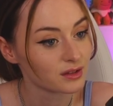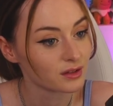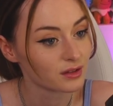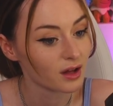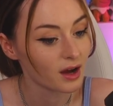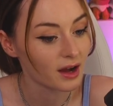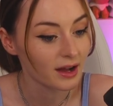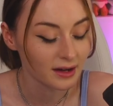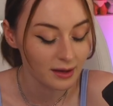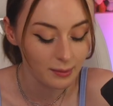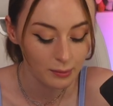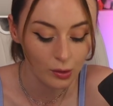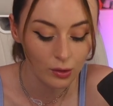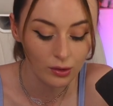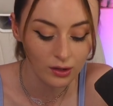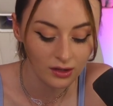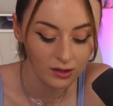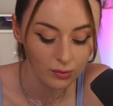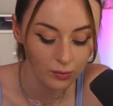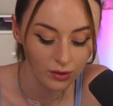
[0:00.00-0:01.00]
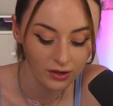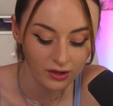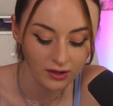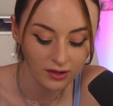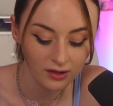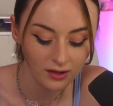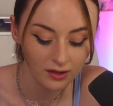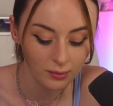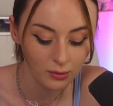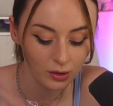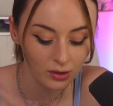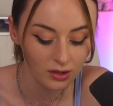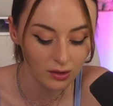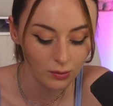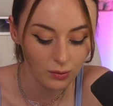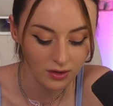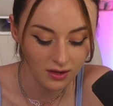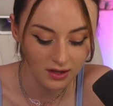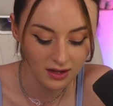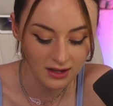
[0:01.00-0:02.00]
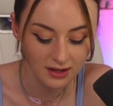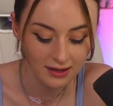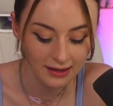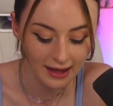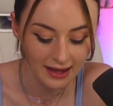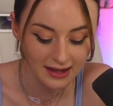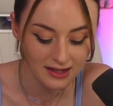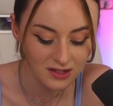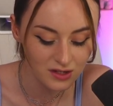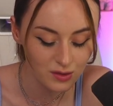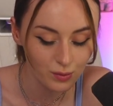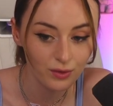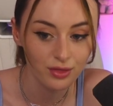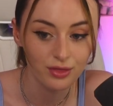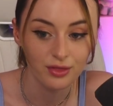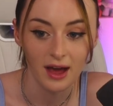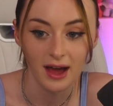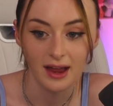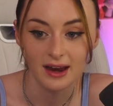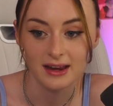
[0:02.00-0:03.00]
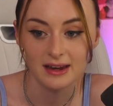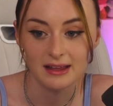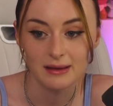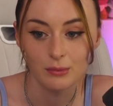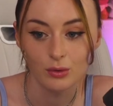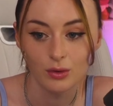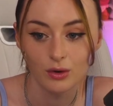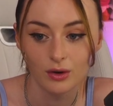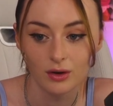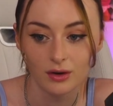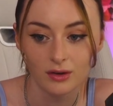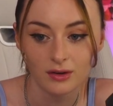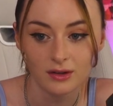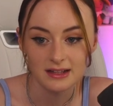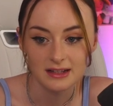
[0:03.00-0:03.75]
a lie and I'm not gonna wanna engage with that anymore.